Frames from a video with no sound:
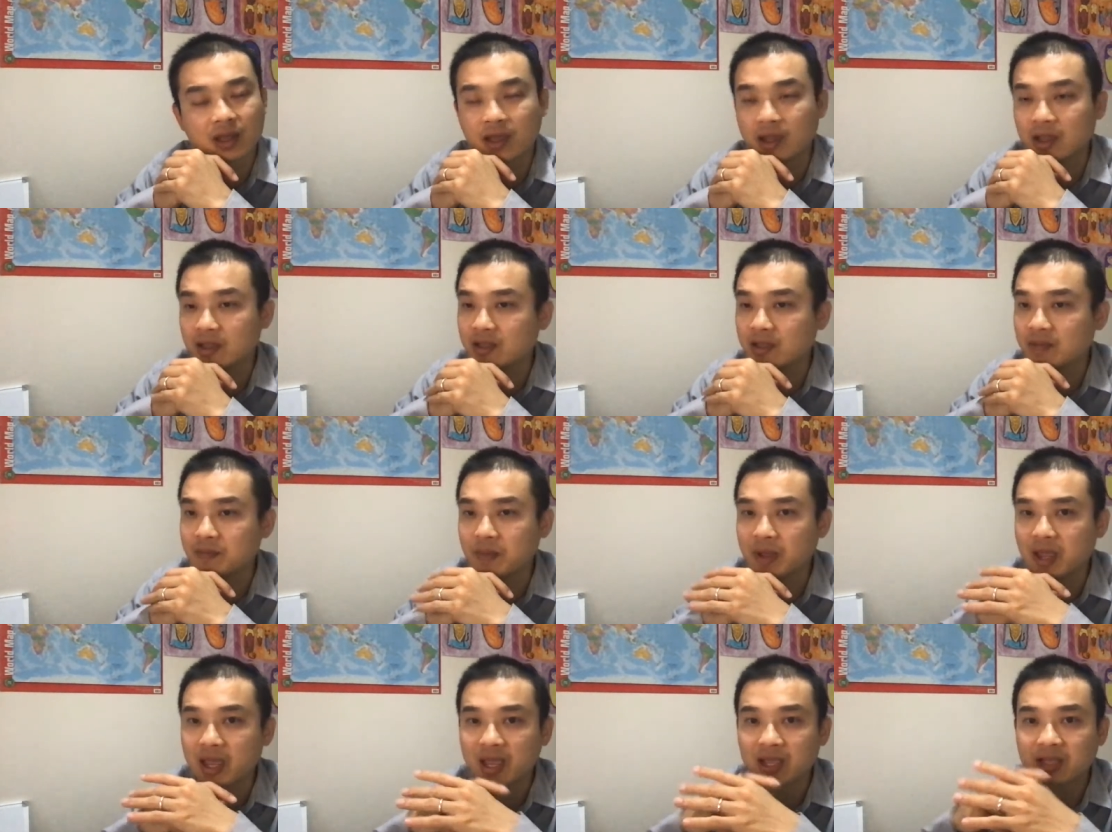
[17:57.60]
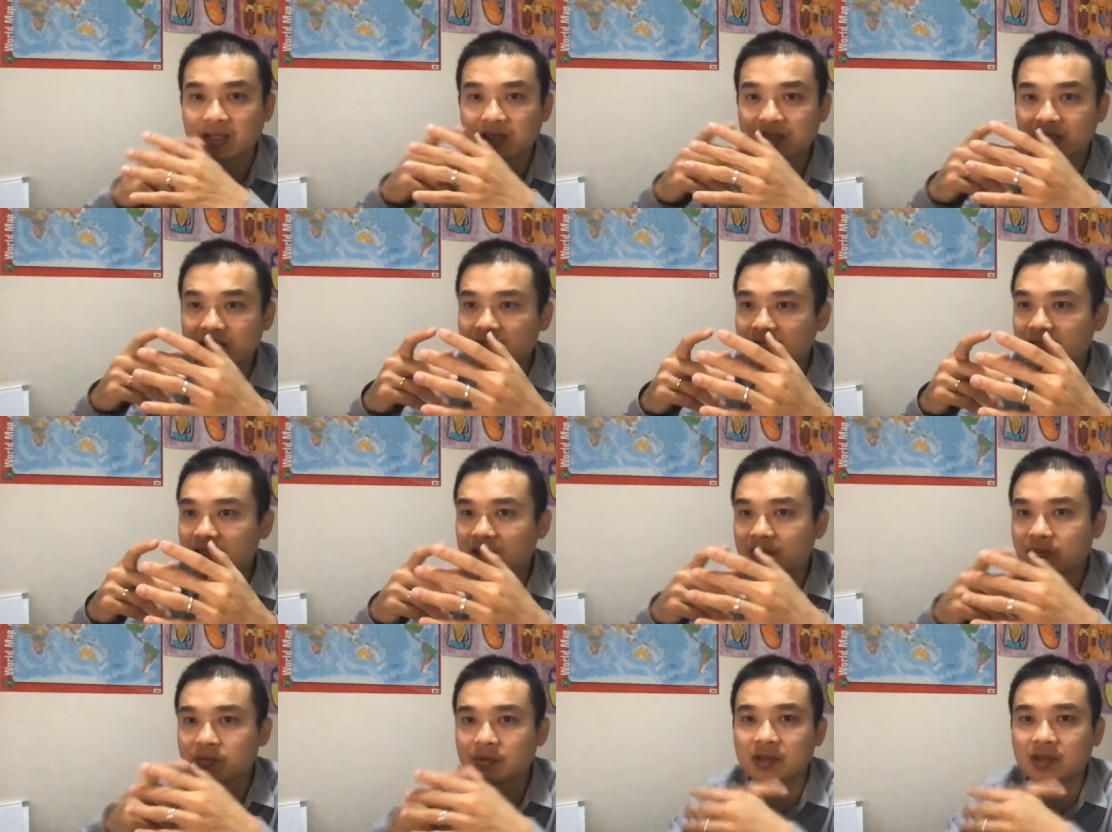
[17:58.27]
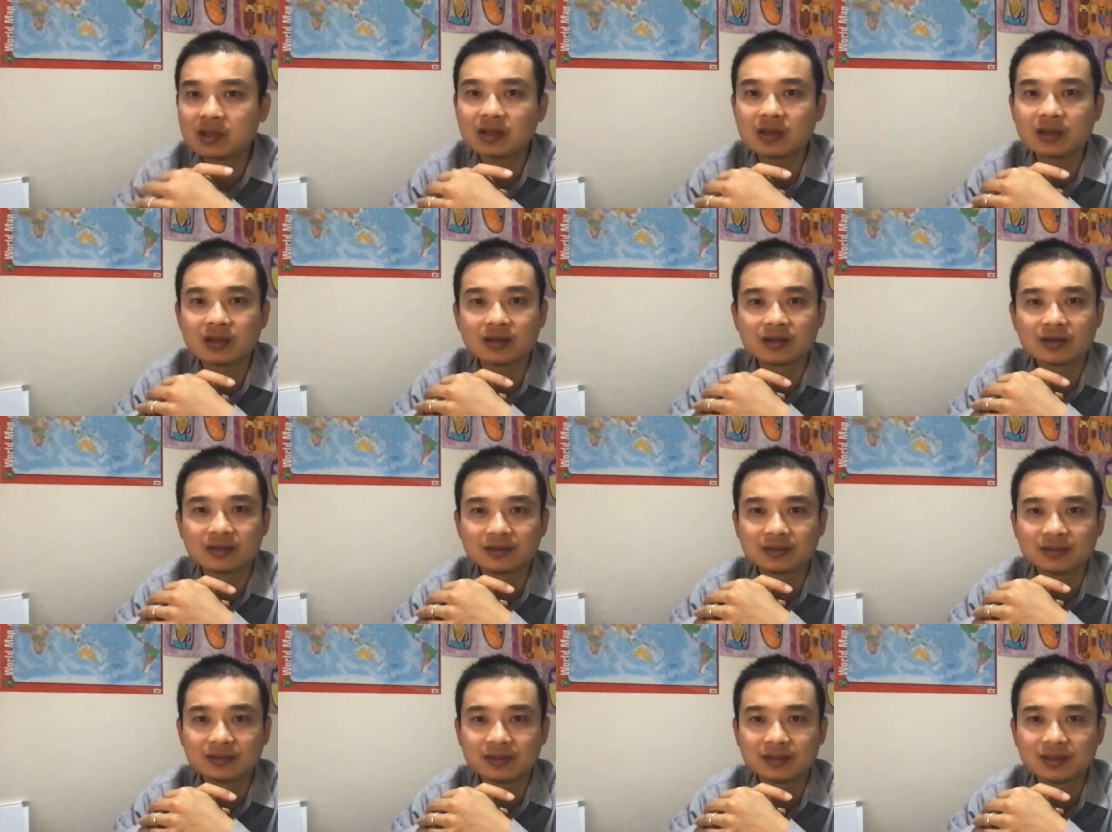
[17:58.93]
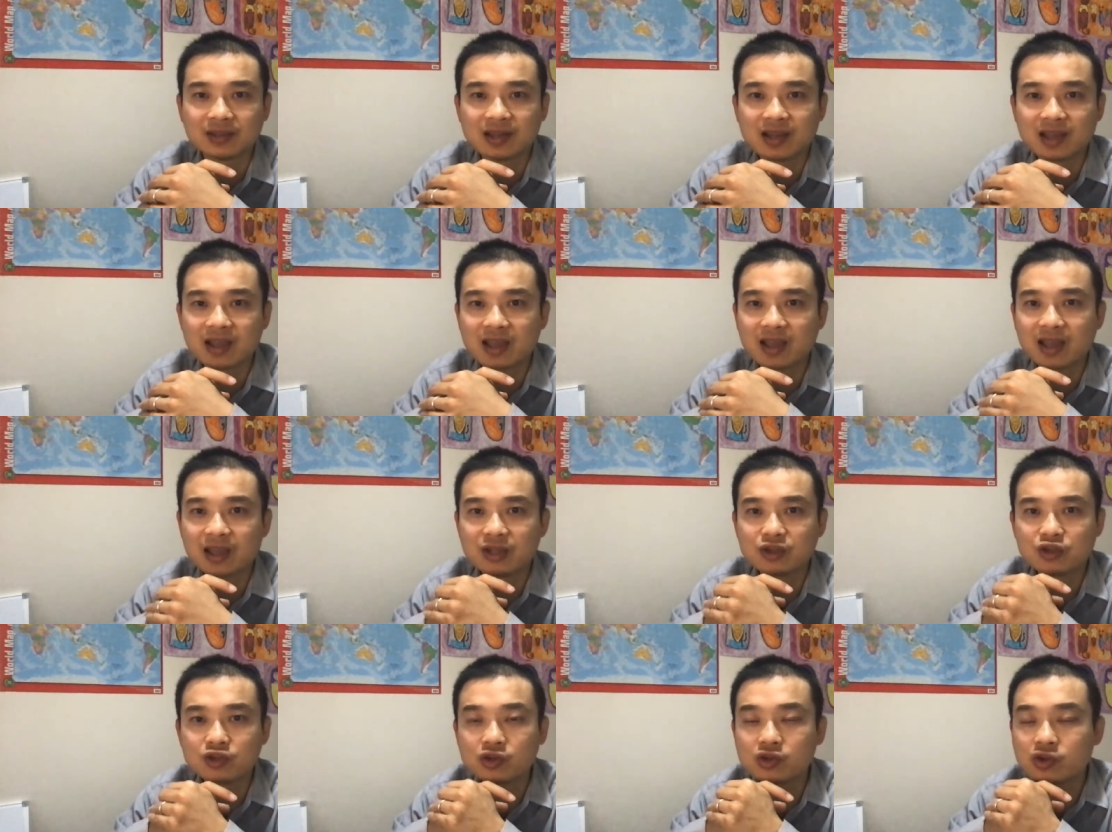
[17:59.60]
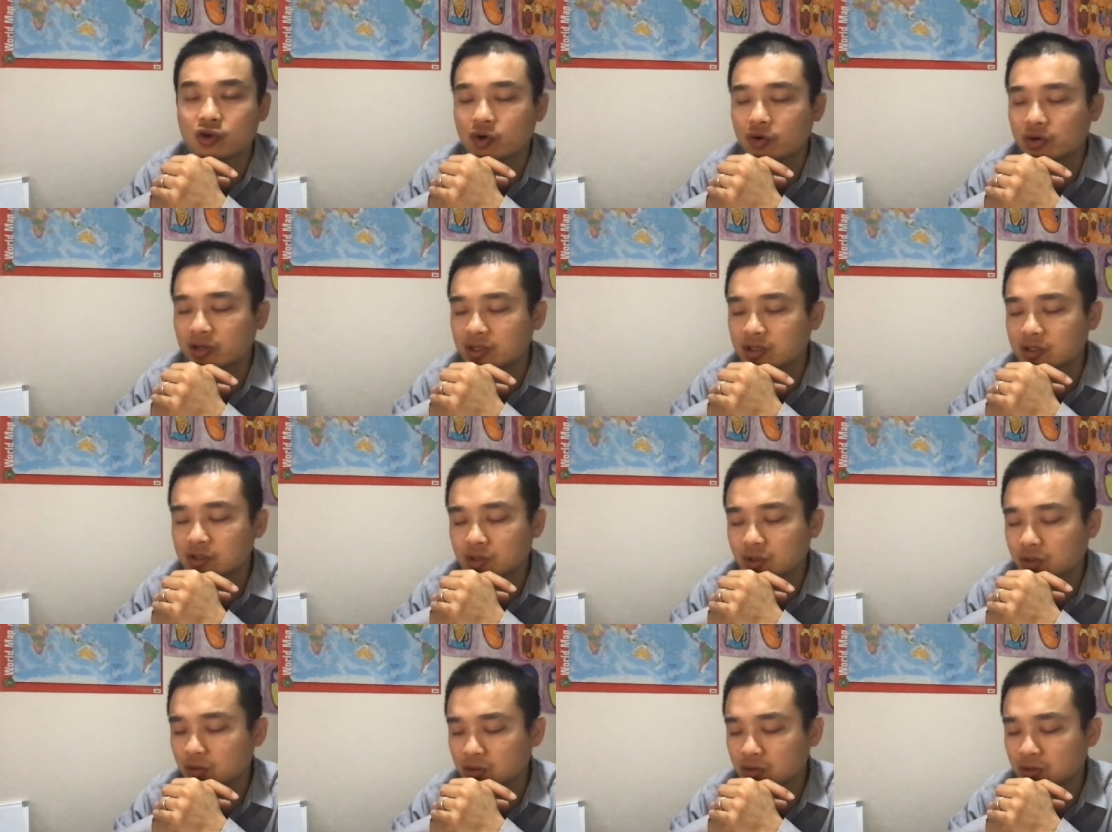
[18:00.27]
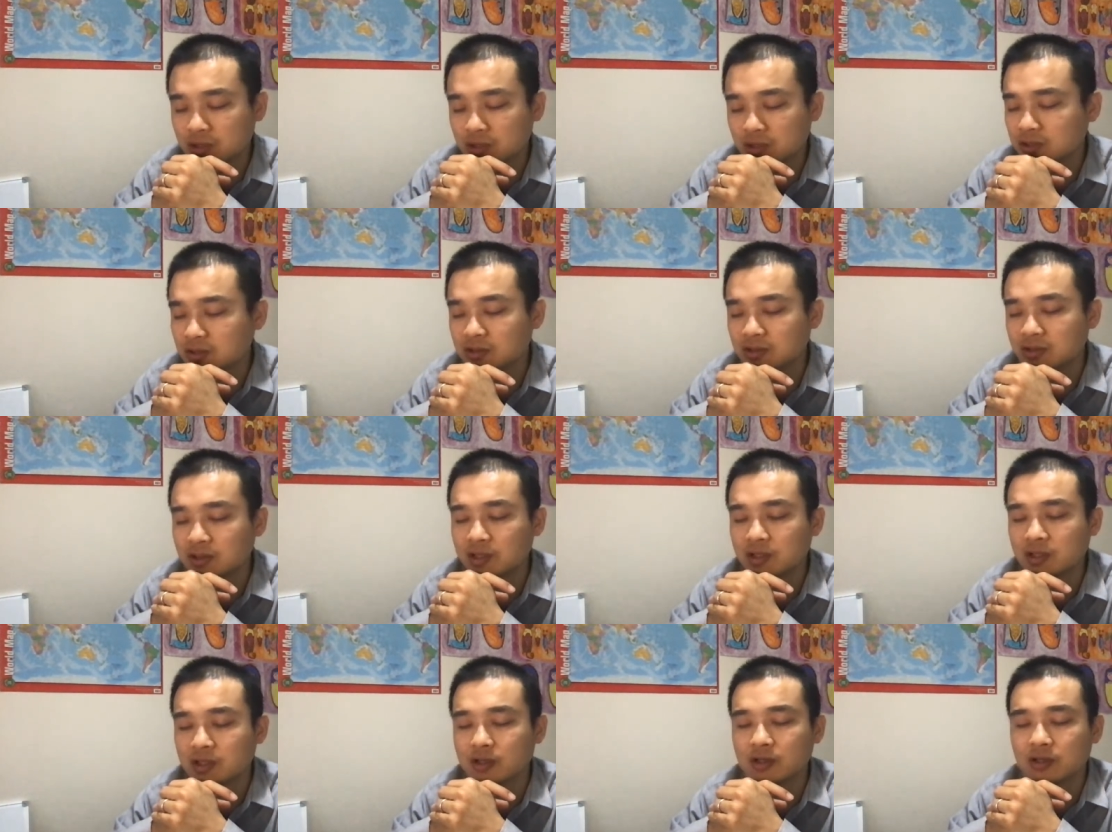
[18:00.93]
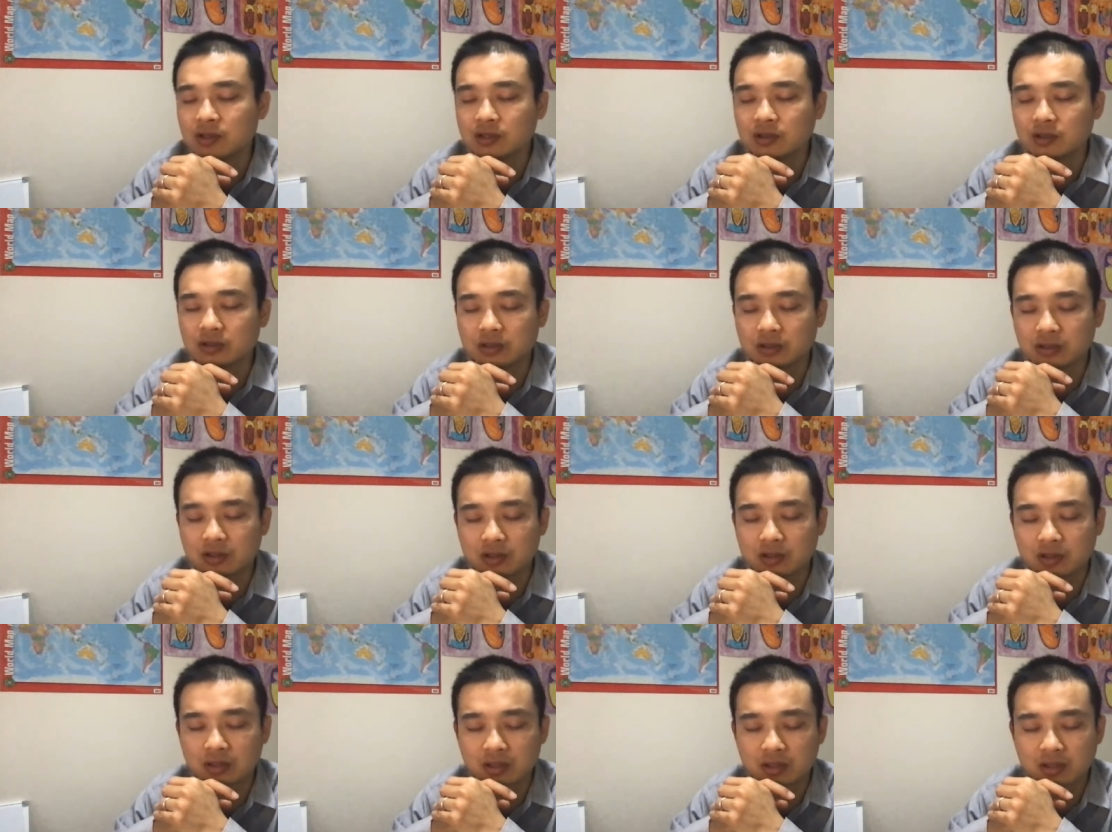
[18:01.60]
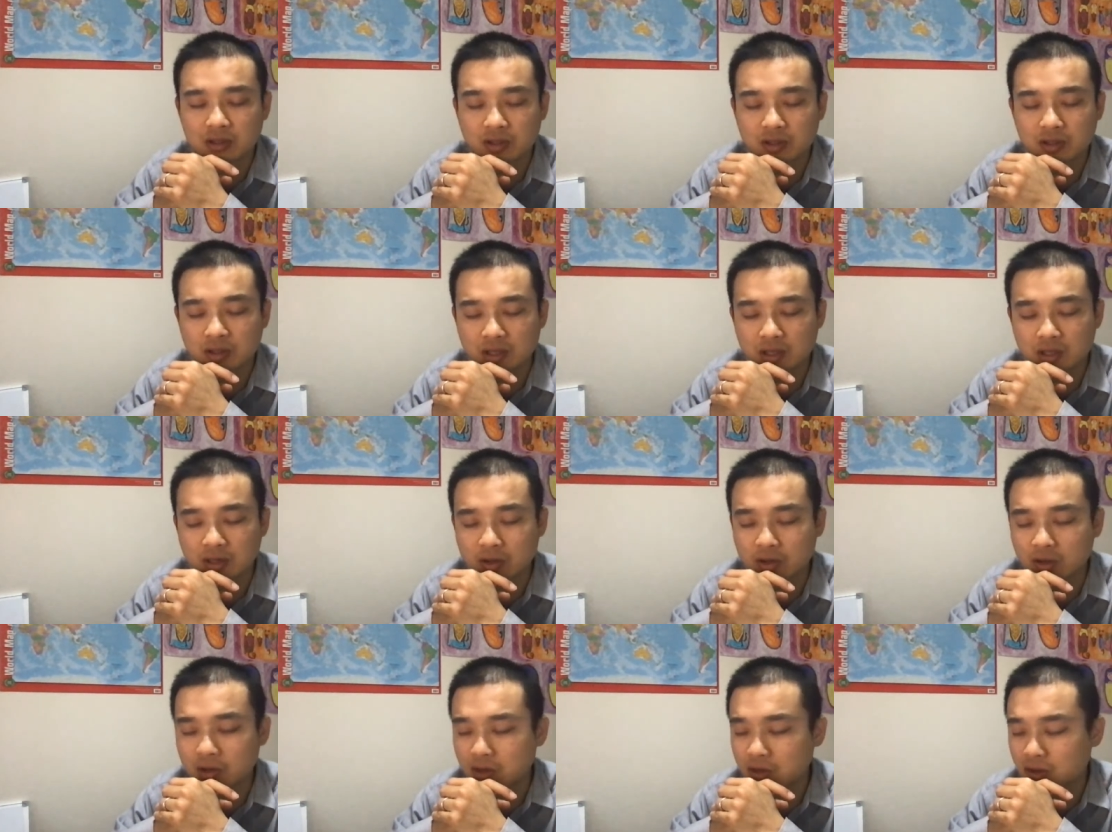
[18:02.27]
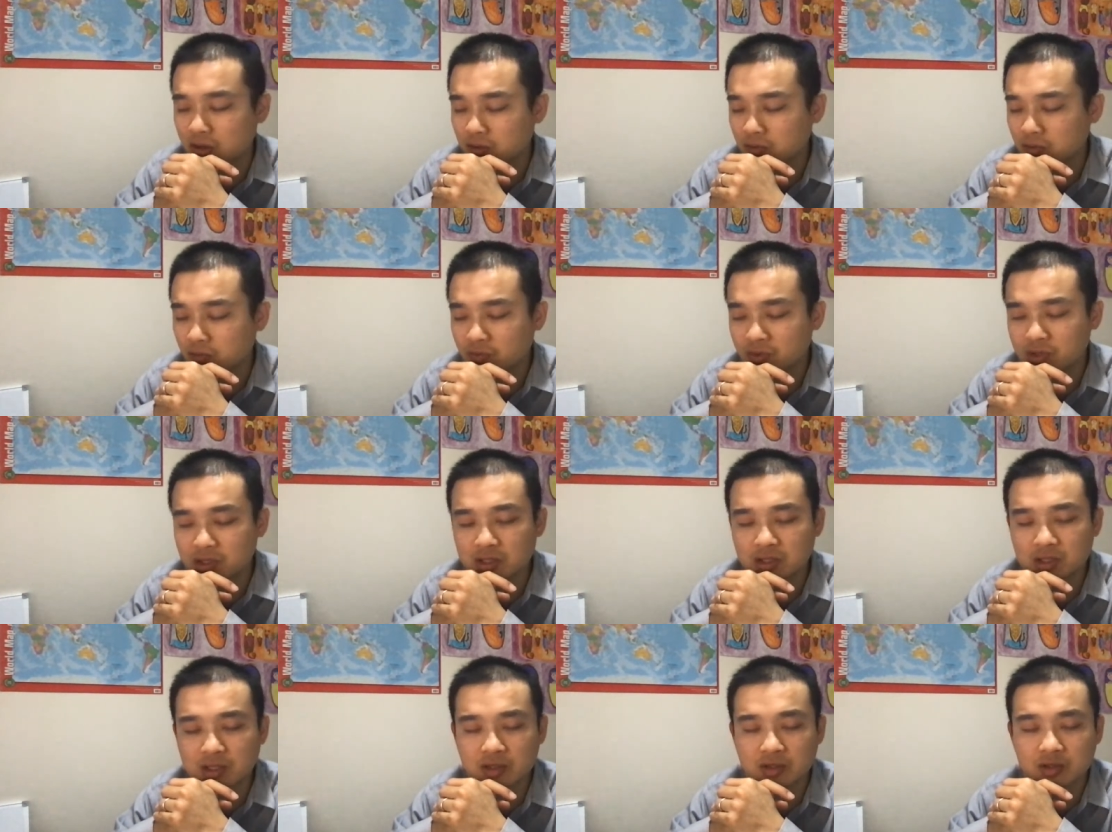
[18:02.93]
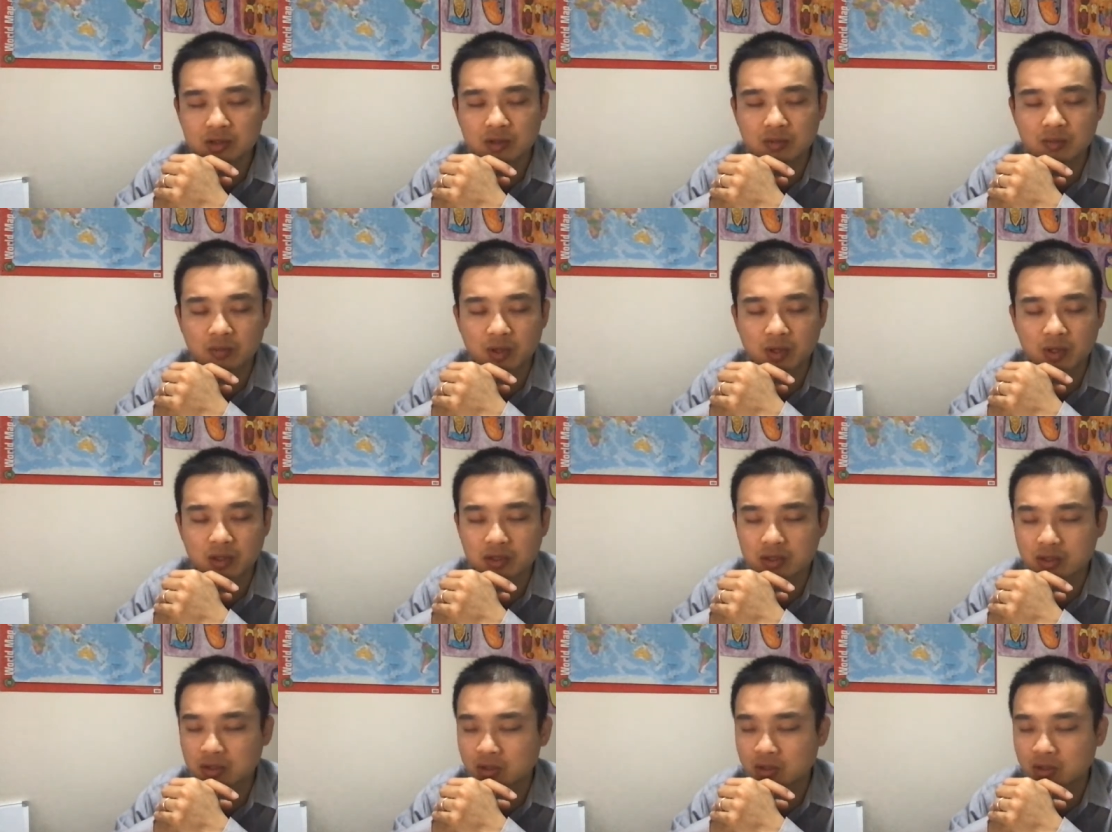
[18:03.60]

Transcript: and the pain just disappeared. And she got her daughter, did a lot of research because the